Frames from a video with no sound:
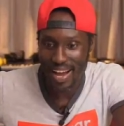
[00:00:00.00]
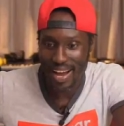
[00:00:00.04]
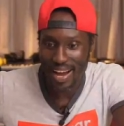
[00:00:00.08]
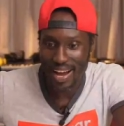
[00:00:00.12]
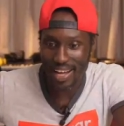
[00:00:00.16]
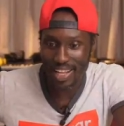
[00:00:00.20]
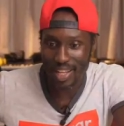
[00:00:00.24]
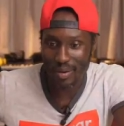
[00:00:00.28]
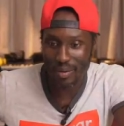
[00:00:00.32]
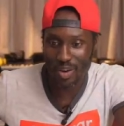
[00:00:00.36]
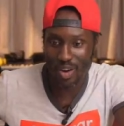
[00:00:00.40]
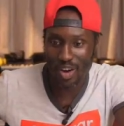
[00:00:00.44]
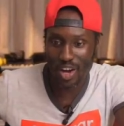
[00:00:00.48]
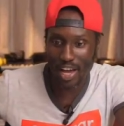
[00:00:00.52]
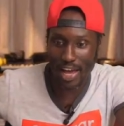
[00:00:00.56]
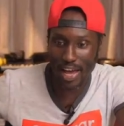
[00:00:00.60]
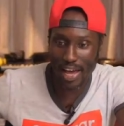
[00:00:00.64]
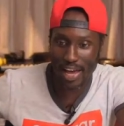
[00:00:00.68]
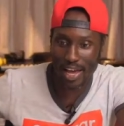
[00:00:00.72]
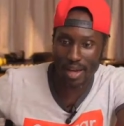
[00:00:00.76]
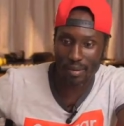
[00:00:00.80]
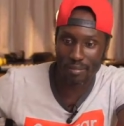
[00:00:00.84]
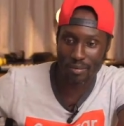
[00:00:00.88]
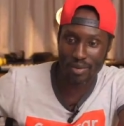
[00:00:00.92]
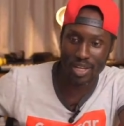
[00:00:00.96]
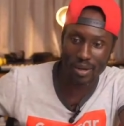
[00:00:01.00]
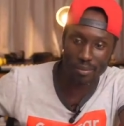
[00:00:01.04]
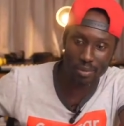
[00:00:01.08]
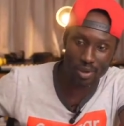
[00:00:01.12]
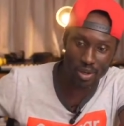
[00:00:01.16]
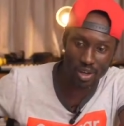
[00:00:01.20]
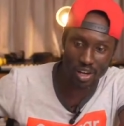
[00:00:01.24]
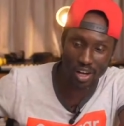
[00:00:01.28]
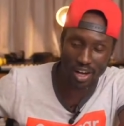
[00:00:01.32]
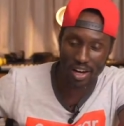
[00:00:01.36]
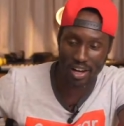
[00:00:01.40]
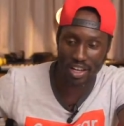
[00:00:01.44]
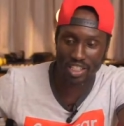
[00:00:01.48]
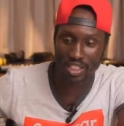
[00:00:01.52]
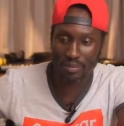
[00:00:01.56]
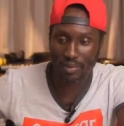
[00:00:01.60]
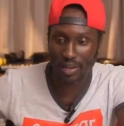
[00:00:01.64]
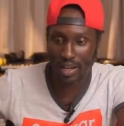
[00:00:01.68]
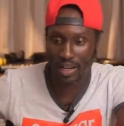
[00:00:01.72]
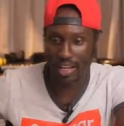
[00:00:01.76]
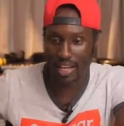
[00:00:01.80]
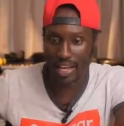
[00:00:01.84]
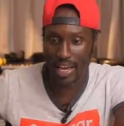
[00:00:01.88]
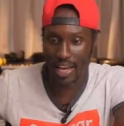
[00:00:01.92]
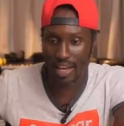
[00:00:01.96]
And then we got Amp W Cars,
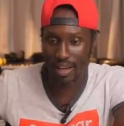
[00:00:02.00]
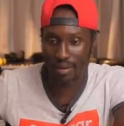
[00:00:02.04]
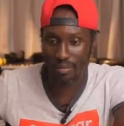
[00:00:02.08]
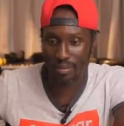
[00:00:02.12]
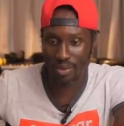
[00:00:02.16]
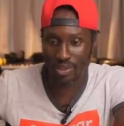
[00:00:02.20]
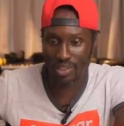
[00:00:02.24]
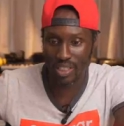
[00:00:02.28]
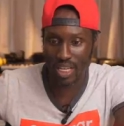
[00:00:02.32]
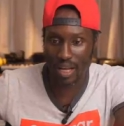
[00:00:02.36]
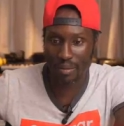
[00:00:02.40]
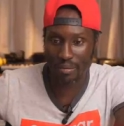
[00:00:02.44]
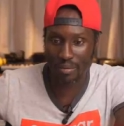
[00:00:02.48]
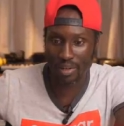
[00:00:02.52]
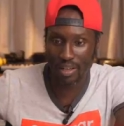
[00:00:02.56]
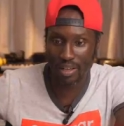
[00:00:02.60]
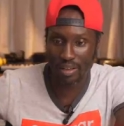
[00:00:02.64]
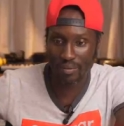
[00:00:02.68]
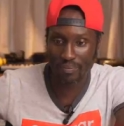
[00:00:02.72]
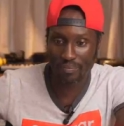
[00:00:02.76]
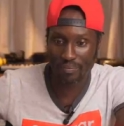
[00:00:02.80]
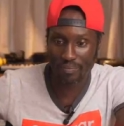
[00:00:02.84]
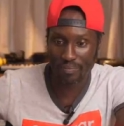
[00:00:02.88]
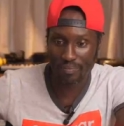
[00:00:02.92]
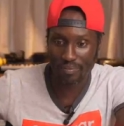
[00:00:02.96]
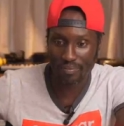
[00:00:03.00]
man. Amp, what's up, man?